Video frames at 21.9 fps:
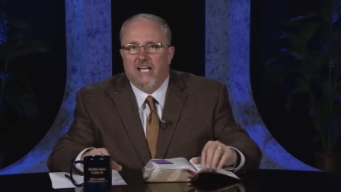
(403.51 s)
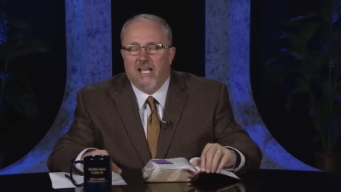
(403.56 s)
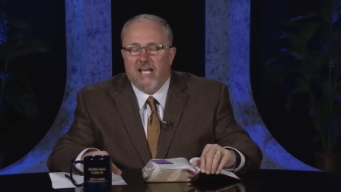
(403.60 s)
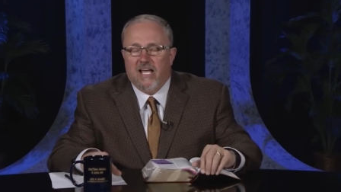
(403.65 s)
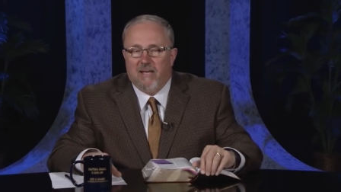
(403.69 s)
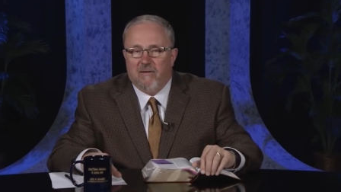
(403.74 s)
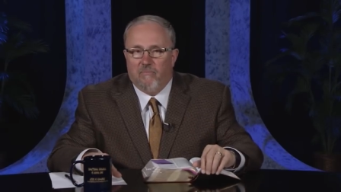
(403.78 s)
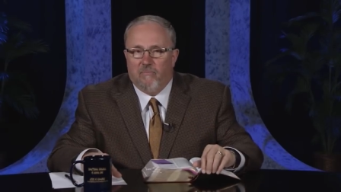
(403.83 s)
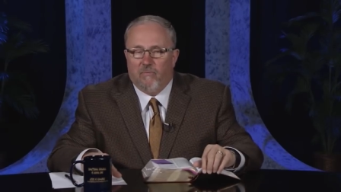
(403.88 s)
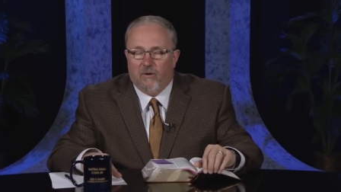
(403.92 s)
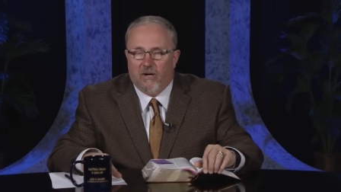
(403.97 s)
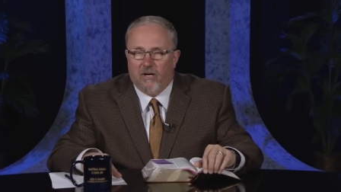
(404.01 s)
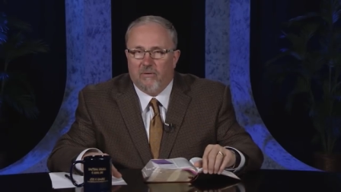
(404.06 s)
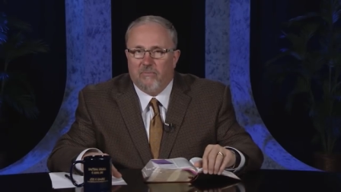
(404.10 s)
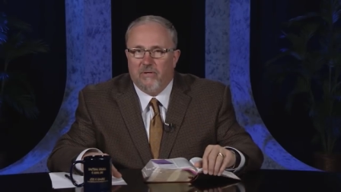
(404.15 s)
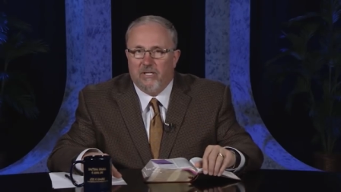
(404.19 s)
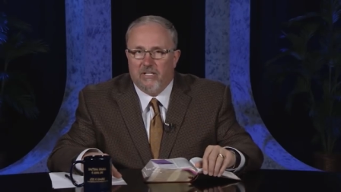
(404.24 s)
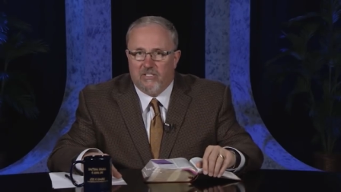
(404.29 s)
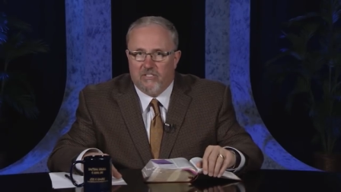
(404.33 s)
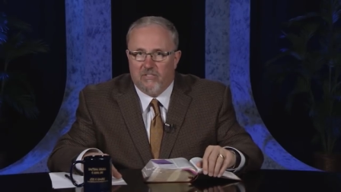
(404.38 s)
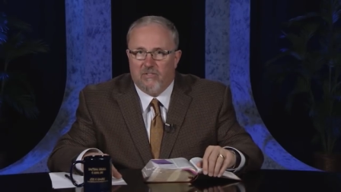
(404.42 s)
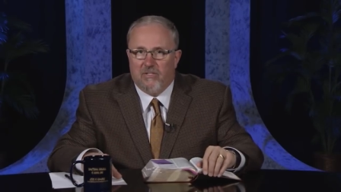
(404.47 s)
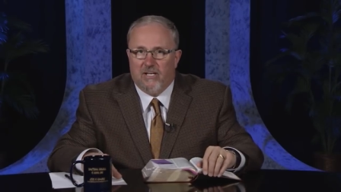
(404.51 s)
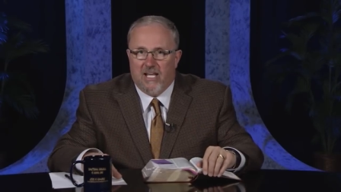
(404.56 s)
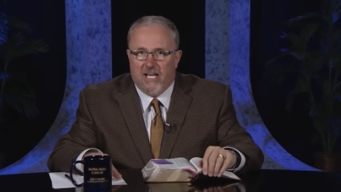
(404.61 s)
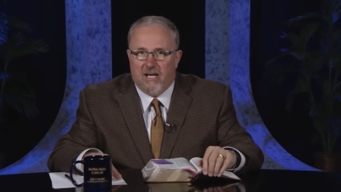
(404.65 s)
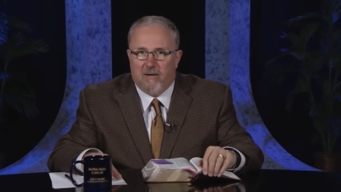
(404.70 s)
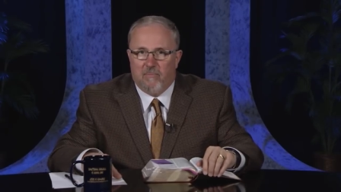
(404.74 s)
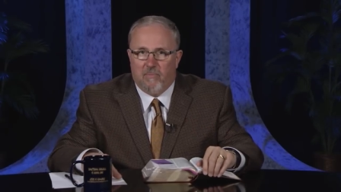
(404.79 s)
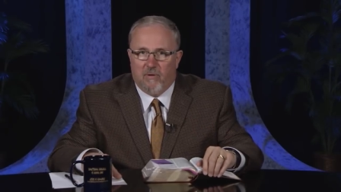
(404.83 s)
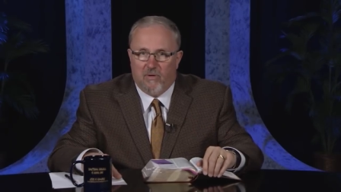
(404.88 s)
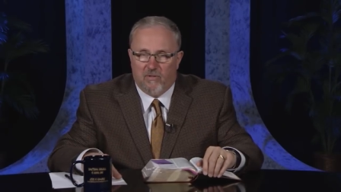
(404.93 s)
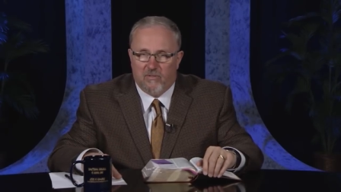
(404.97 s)
And what do we do
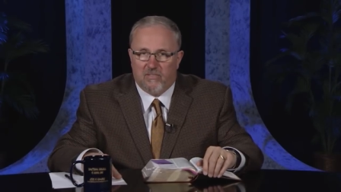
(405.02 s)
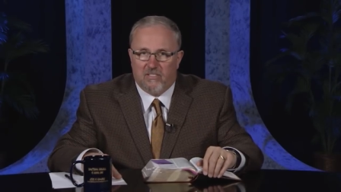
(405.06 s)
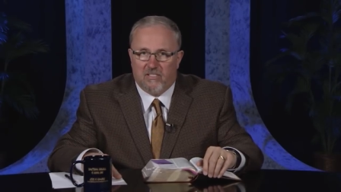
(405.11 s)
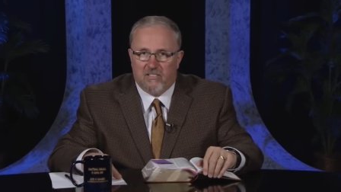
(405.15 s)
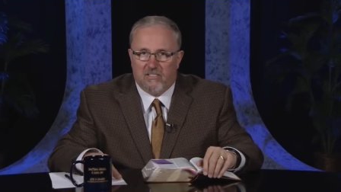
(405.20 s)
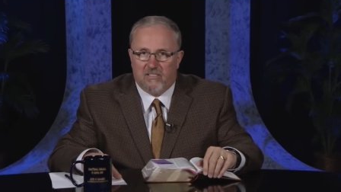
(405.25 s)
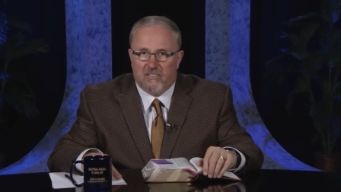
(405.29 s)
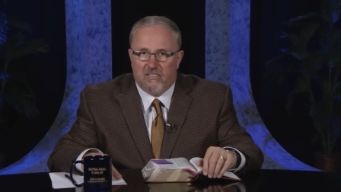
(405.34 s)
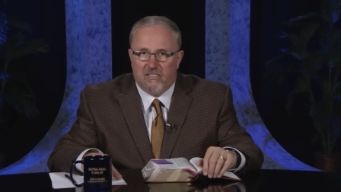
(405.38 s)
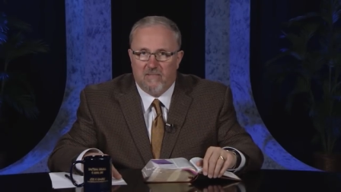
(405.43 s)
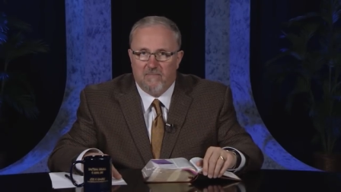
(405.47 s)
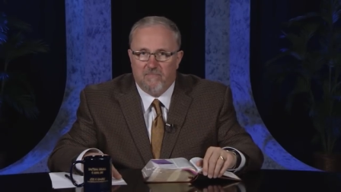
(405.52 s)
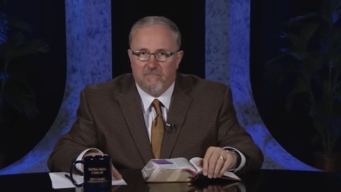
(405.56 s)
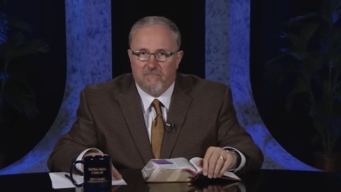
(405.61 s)
now, Moses?